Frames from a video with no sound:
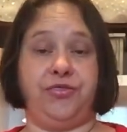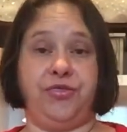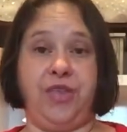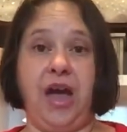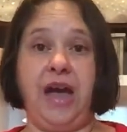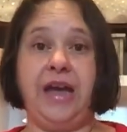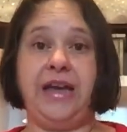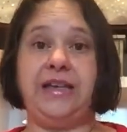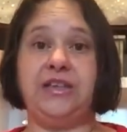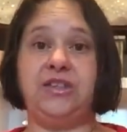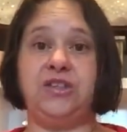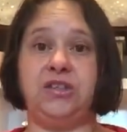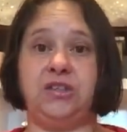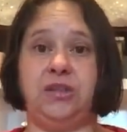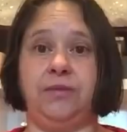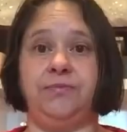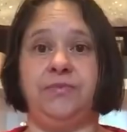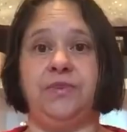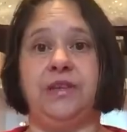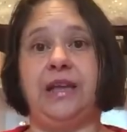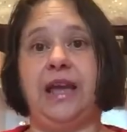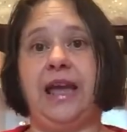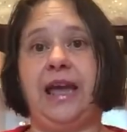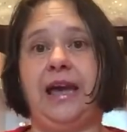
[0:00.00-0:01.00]
That is
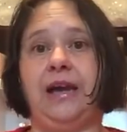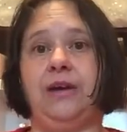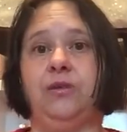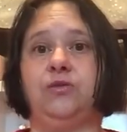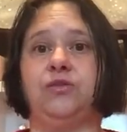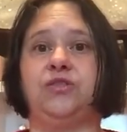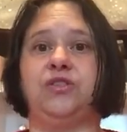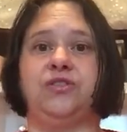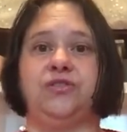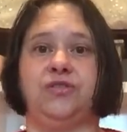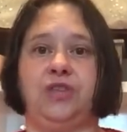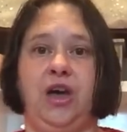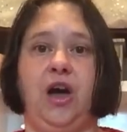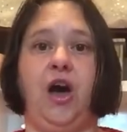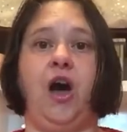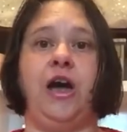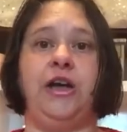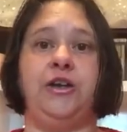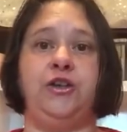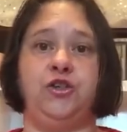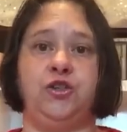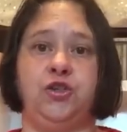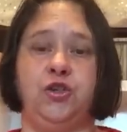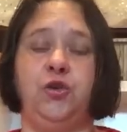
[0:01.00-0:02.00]
something else that
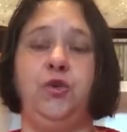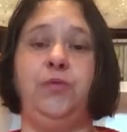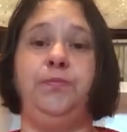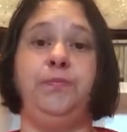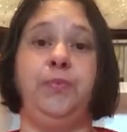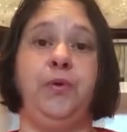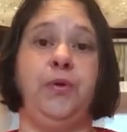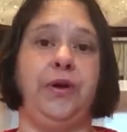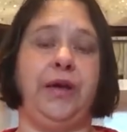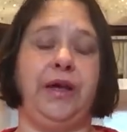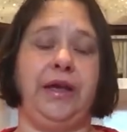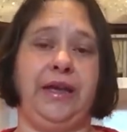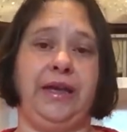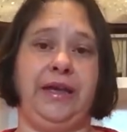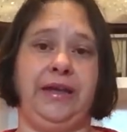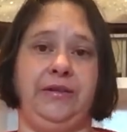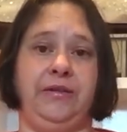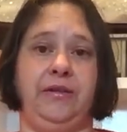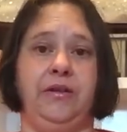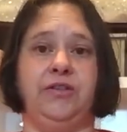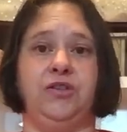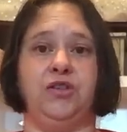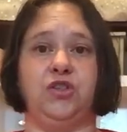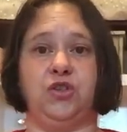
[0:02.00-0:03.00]
I do put
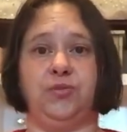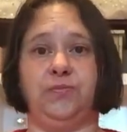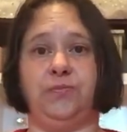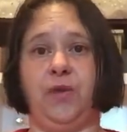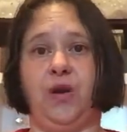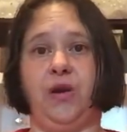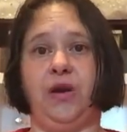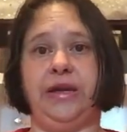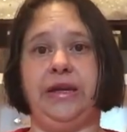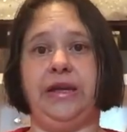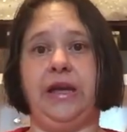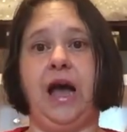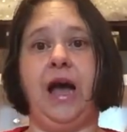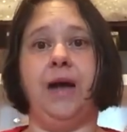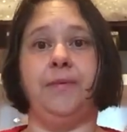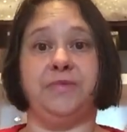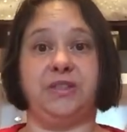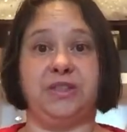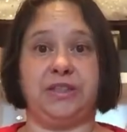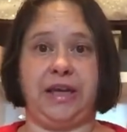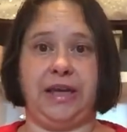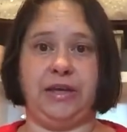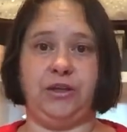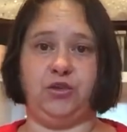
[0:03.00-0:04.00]
into my
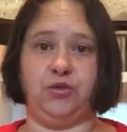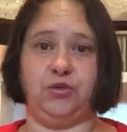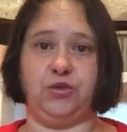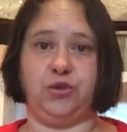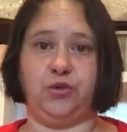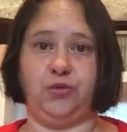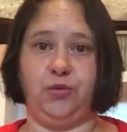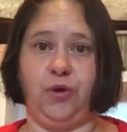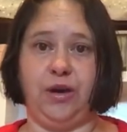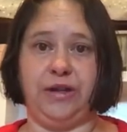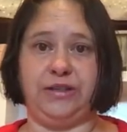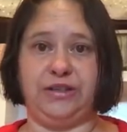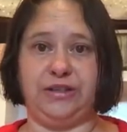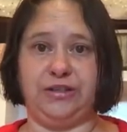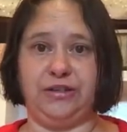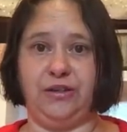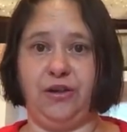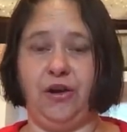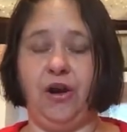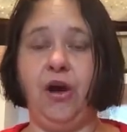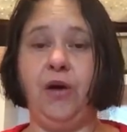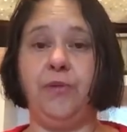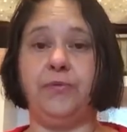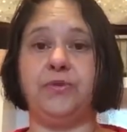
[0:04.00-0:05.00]
schedules quite a
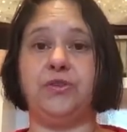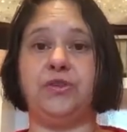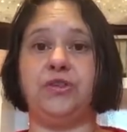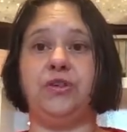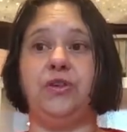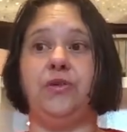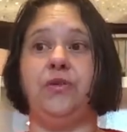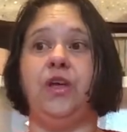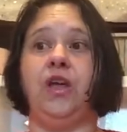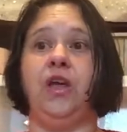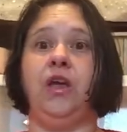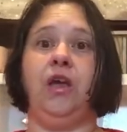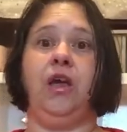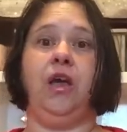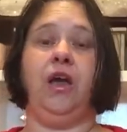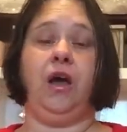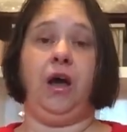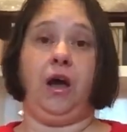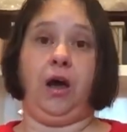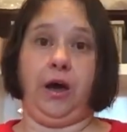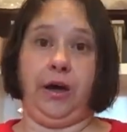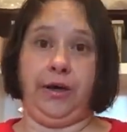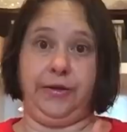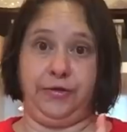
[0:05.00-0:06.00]
lot.
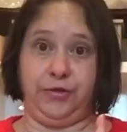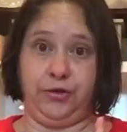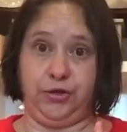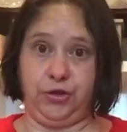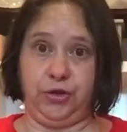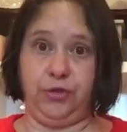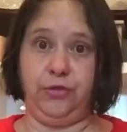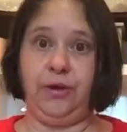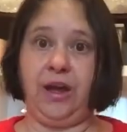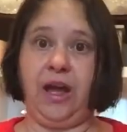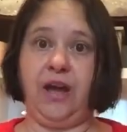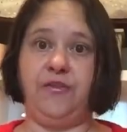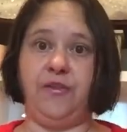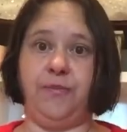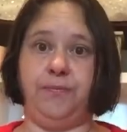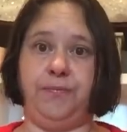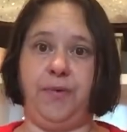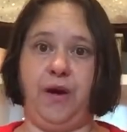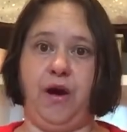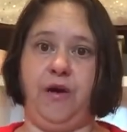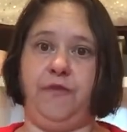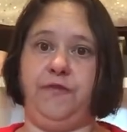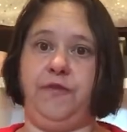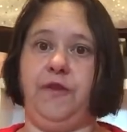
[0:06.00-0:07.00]
I do have a
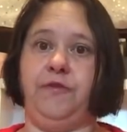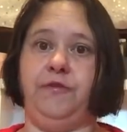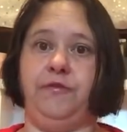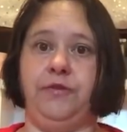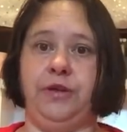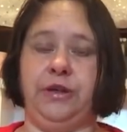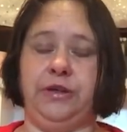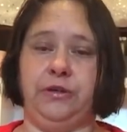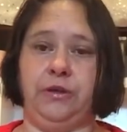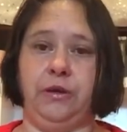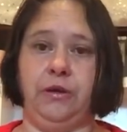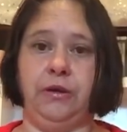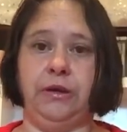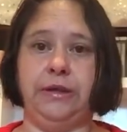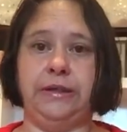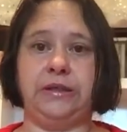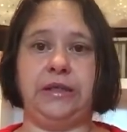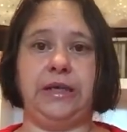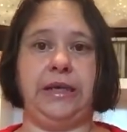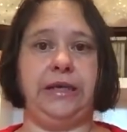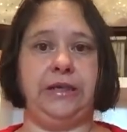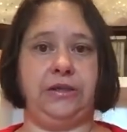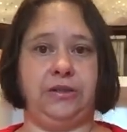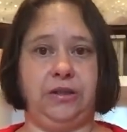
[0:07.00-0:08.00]
bath every
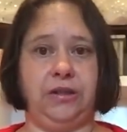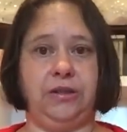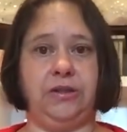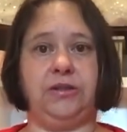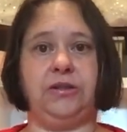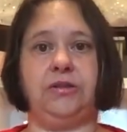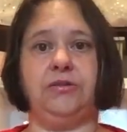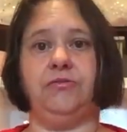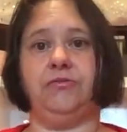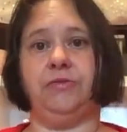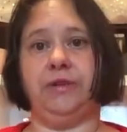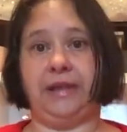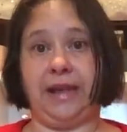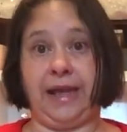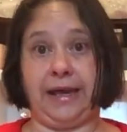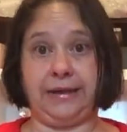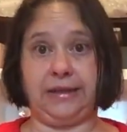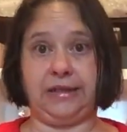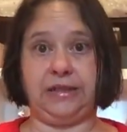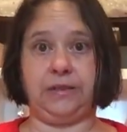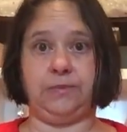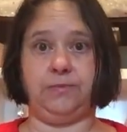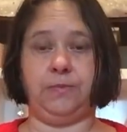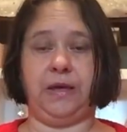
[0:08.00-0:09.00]
night. It does
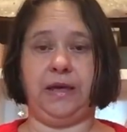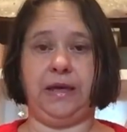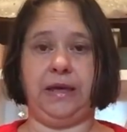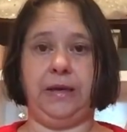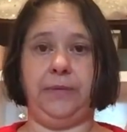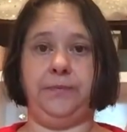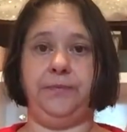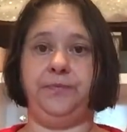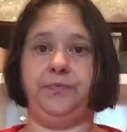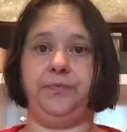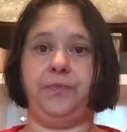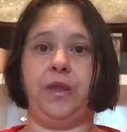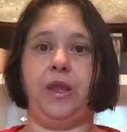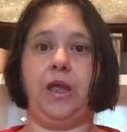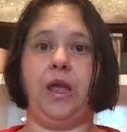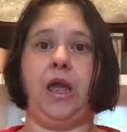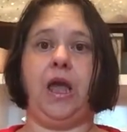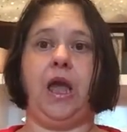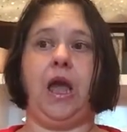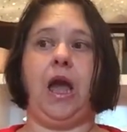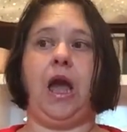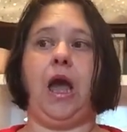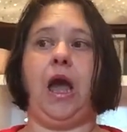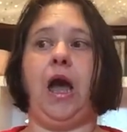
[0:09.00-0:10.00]
relax me.
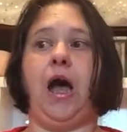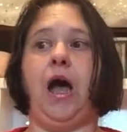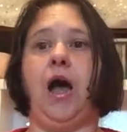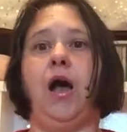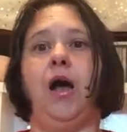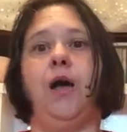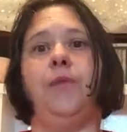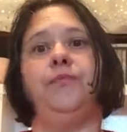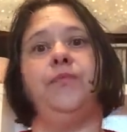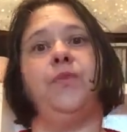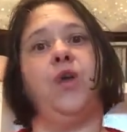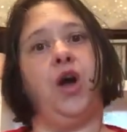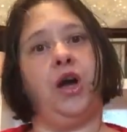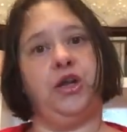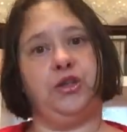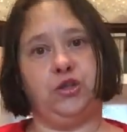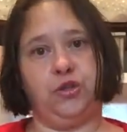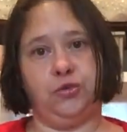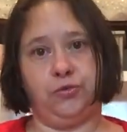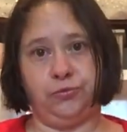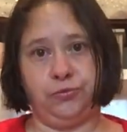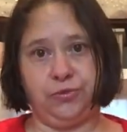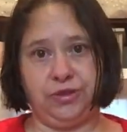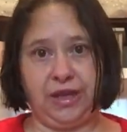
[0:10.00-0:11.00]
I
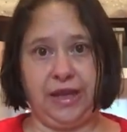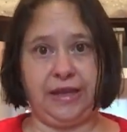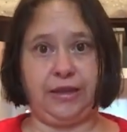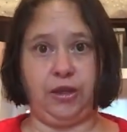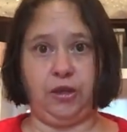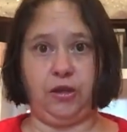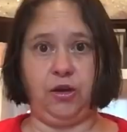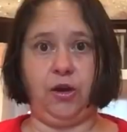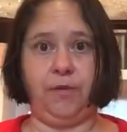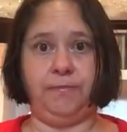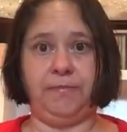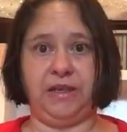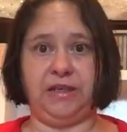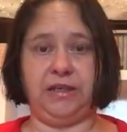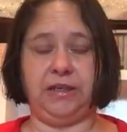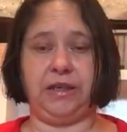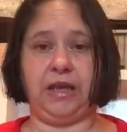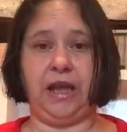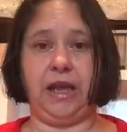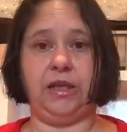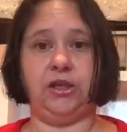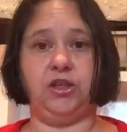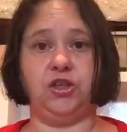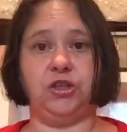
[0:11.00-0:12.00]
do take a lot of
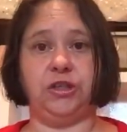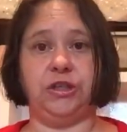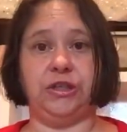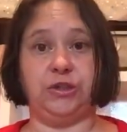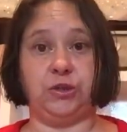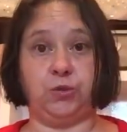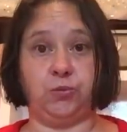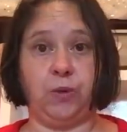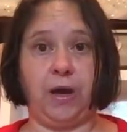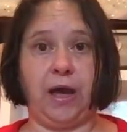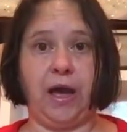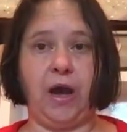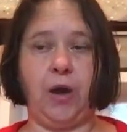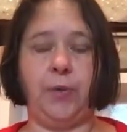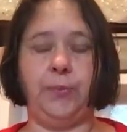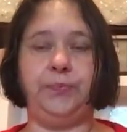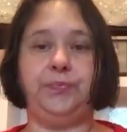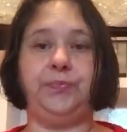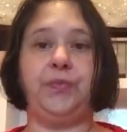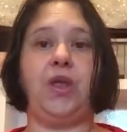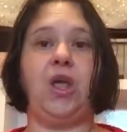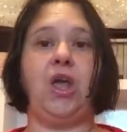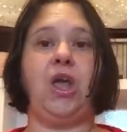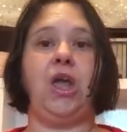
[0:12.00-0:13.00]
medication as well.